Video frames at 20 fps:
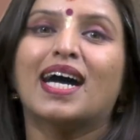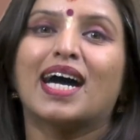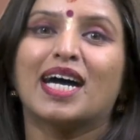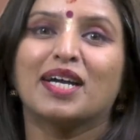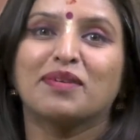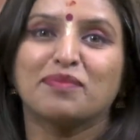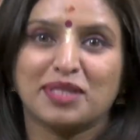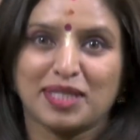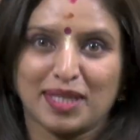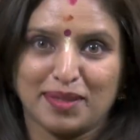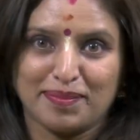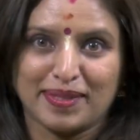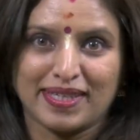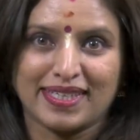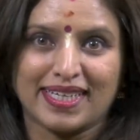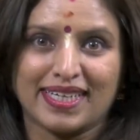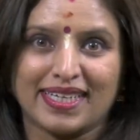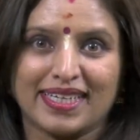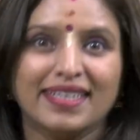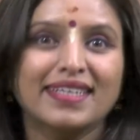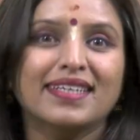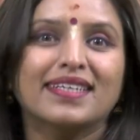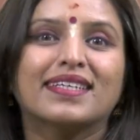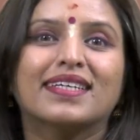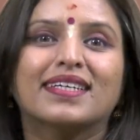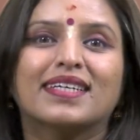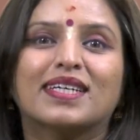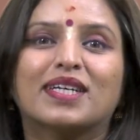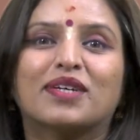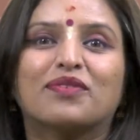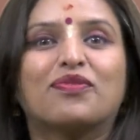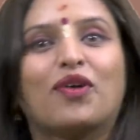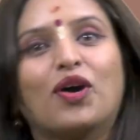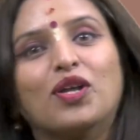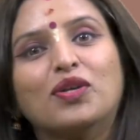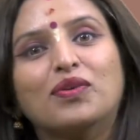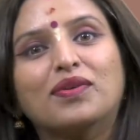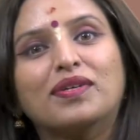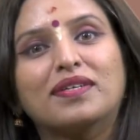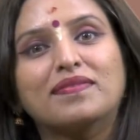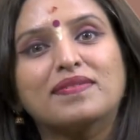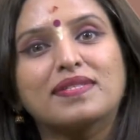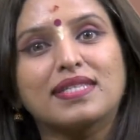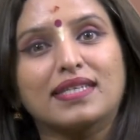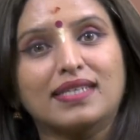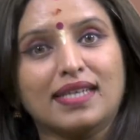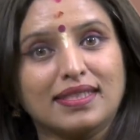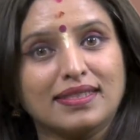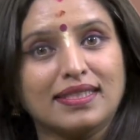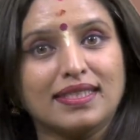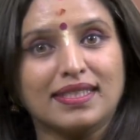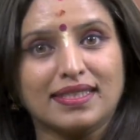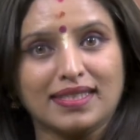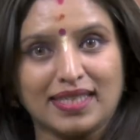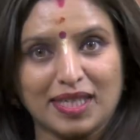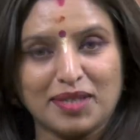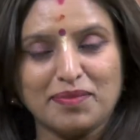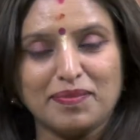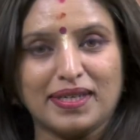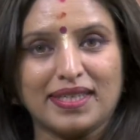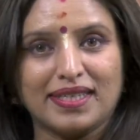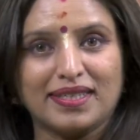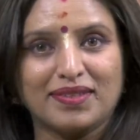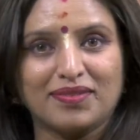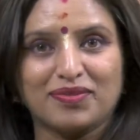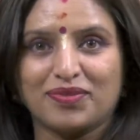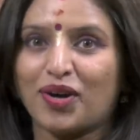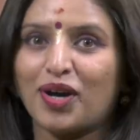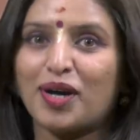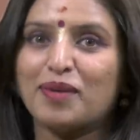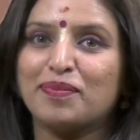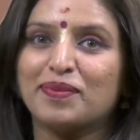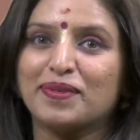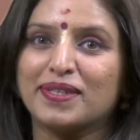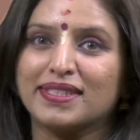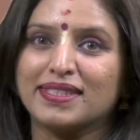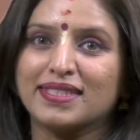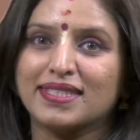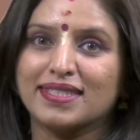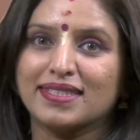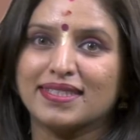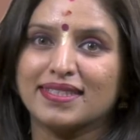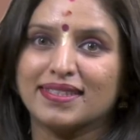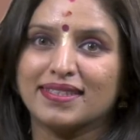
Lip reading: I'm Shilpa Nair, a follower of Sanatana Dharma for Upward.